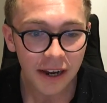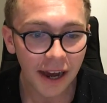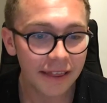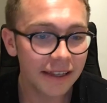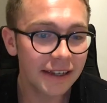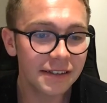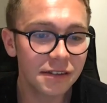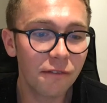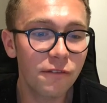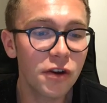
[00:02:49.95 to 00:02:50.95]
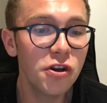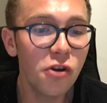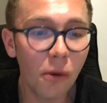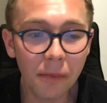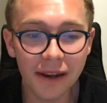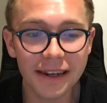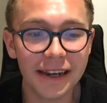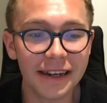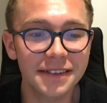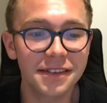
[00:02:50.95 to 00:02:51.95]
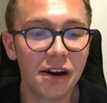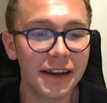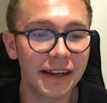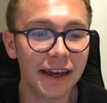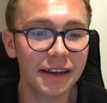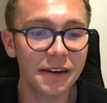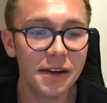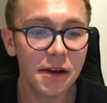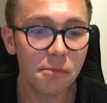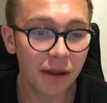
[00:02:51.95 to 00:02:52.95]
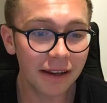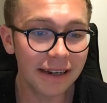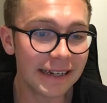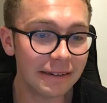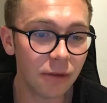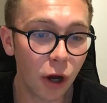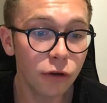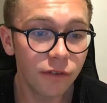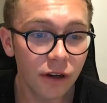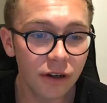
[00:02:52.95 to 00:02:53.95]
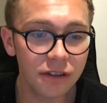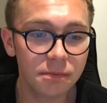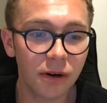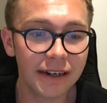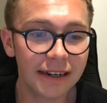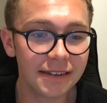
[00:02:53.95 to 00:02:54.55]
I think it's a phenomenally exciting and bluntly overlooked market.